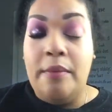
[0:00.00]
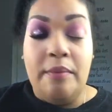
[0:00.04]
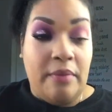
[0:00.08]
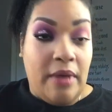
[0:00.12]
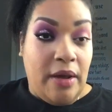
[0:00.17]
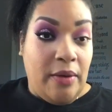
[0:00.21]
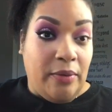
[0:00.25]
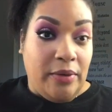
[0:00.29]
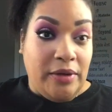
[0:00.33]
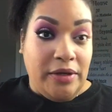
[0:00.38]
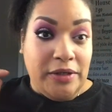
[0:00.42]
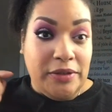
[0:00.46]

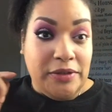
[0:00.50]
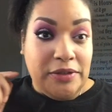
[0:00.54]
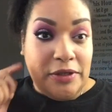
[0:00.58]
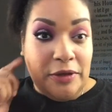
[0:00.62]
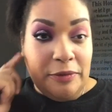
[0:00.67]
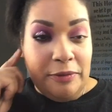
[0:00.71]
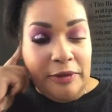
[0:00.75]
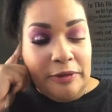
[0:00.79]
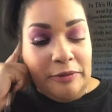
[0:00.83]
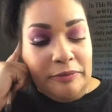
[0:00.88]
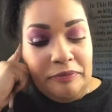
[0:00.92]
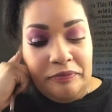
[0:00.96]
My window's
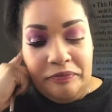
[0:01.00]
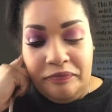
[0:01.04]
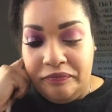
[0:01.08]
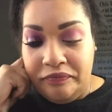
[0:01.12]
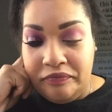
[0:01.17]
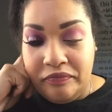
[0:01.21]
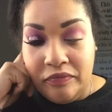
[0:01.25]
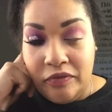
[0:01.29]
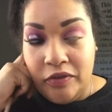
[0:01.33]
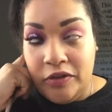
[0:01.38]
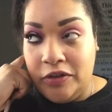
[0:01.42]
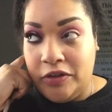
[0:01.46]
open,
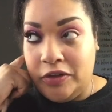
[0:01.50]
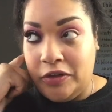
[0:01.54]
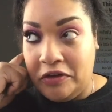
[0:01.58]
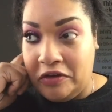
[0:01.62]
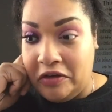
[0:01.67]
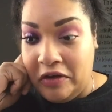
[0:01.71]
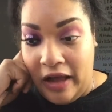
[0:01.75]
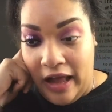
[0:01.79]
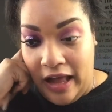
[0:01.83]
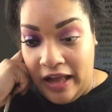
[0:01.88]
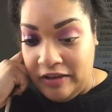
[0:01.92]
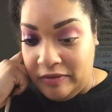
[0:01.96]

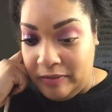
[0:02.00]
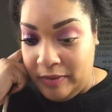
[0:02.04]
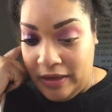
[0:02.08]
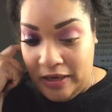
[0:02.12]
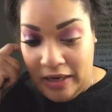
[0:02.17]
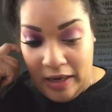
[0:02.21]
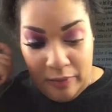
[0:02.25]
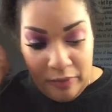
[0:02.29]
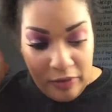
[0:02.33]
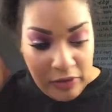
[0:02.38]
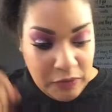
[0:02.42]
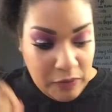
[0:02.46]
so as my
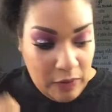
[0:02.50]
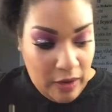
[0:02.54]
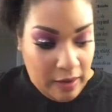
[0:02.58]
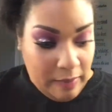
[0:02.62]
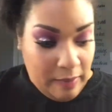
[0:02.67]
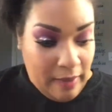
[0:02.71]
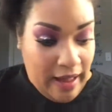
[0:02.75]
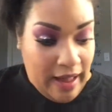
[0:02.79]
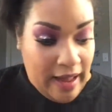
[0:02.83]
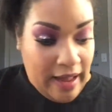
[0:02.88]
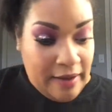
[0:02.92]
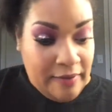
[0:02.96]
neighbors walk
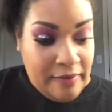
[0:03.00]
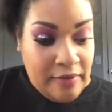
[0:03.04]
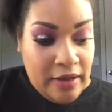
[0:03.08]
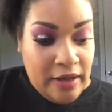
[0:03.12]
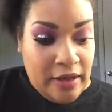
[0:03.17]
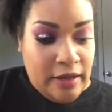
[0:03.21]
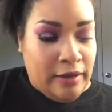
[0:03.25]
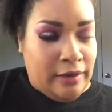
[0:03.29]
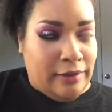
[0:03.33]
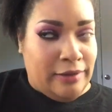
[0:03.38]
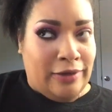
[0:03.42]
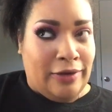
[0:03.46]
by,
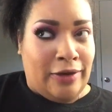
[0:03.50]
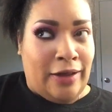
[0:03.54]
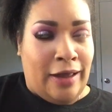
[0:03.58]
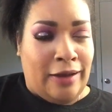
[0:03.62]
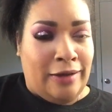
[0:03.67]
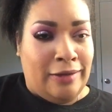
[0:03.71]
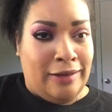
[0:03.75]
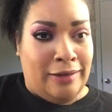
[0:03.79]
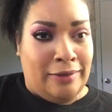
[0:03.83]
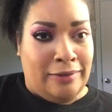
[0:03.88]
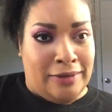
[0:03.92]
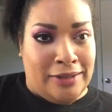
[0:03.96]
they're kind
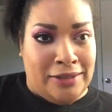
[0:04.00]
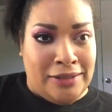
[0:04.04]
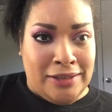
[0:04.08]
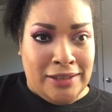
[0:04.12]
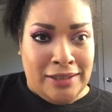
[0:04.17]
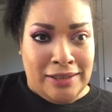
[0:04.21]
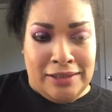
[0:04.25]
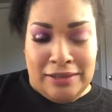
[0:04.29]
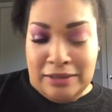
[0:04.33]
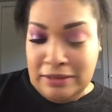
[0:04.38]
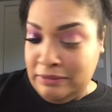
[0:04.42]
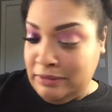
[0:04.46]
of like, what is
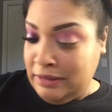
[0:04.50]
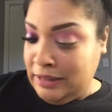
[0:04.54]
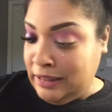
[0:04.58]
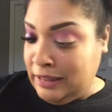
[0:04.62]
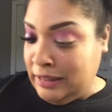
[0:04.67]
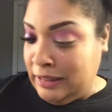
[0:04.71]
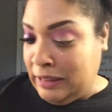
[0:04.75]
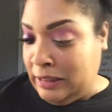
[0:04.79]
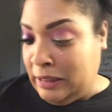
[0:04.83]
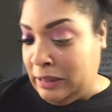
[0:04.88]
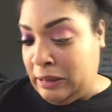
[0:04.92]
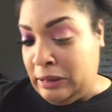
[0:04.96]
she doing
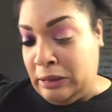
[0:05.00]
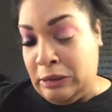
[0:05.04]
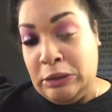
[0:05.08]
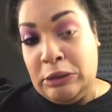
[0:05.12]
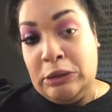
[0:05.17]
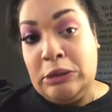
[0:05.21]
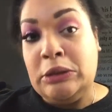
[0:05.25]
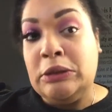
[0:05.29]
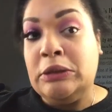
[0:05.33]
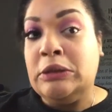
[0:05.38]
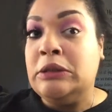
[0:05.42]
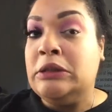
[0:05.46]
in there?
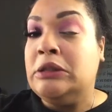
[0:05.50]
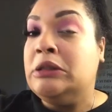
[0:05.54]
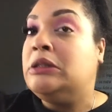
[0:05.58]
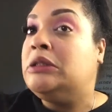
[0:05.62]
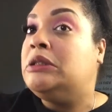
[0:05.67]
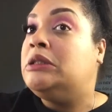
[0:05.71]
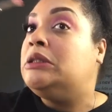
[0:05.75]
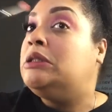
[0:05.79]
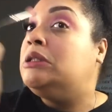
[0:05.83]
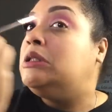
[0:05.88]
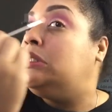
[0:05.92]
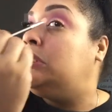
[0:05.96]

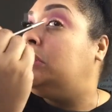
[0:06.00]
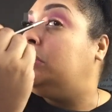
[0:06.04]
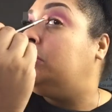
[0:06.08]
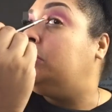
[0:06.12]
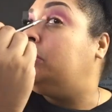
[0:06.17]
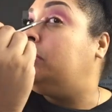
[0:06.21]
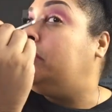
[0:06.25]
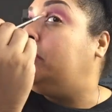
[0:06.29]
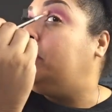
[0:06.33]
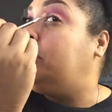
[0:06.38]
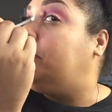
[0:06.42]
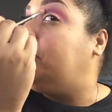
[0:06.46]
Another
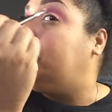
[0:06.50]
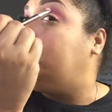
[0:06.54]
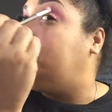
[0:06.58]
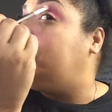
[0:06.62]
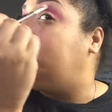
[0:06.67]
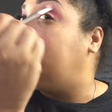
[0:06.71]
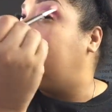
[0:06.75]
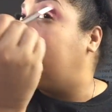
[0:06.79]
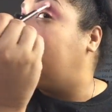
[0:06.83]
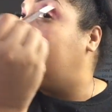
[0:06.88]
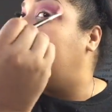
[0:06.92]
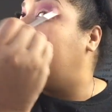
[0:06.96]

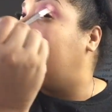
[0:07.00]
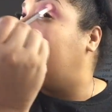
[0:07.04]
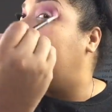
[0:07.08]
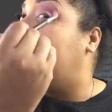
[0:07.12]
weirdo.